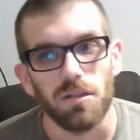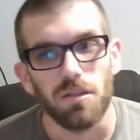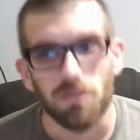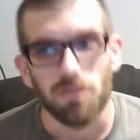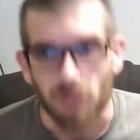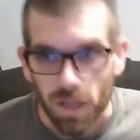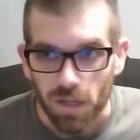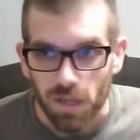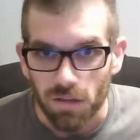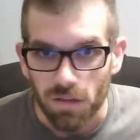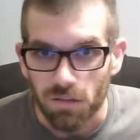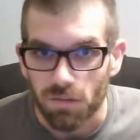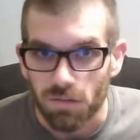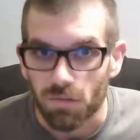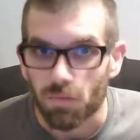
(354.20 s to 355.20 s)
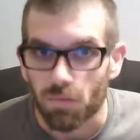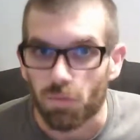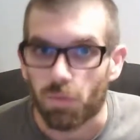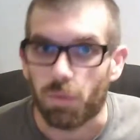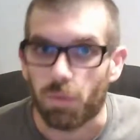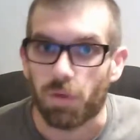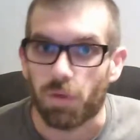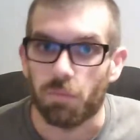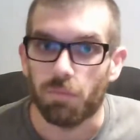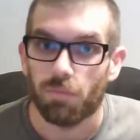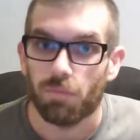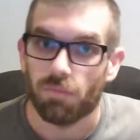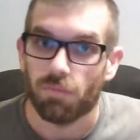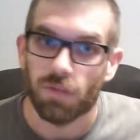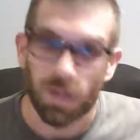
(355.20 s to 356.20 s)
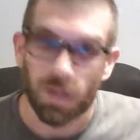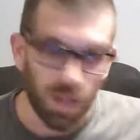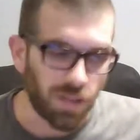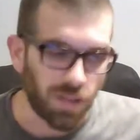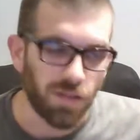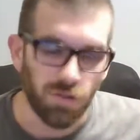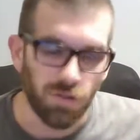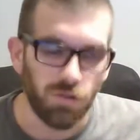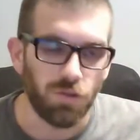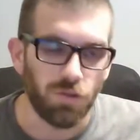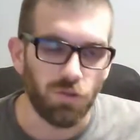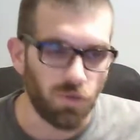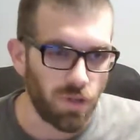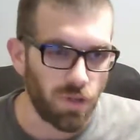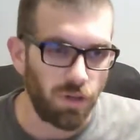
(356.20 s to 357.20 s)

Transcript: hey, we want to, not that New Year's,